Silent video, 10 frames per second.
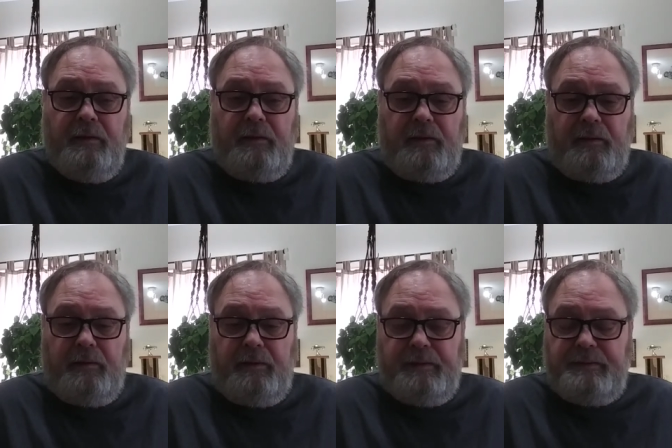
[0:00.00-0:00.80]
Uh,
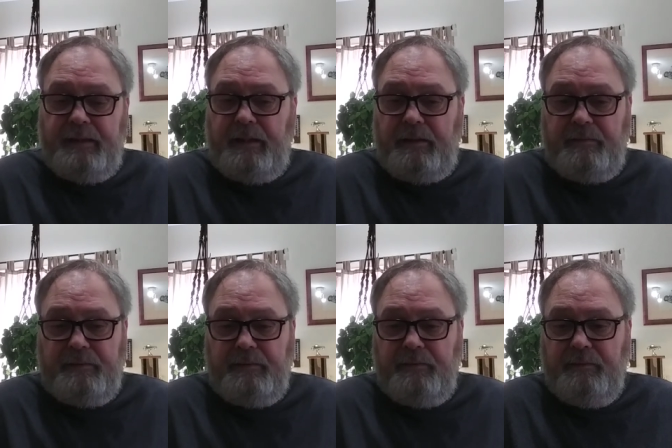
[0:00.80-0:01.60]
it's not,
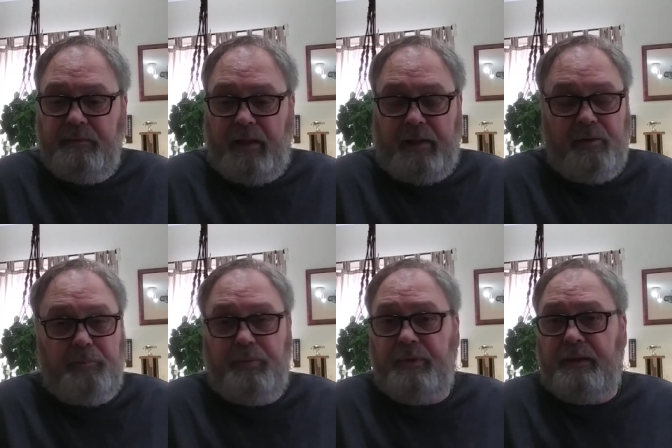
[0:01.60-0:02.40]
I
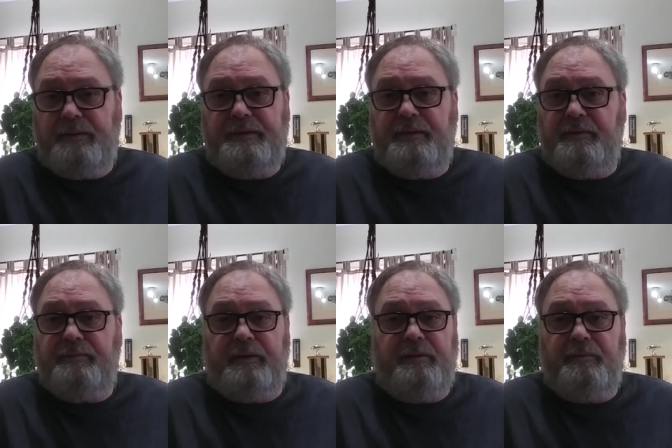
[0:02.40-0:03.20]
don't put out stuff.
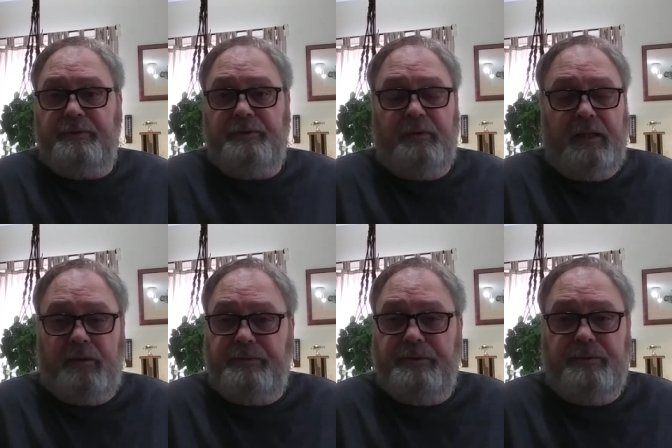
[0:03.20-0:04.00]
I don't do
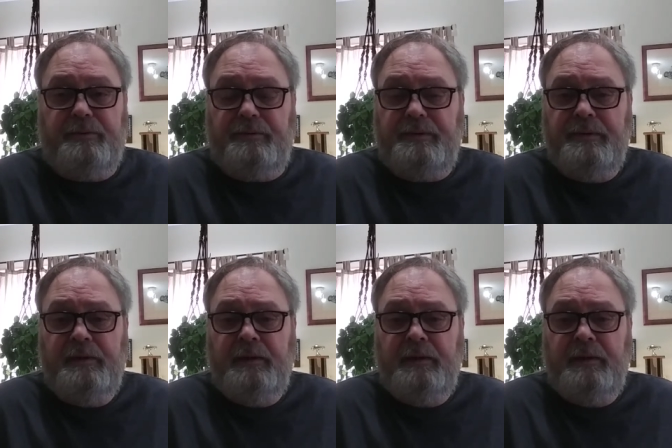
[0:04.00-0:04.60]
how tos.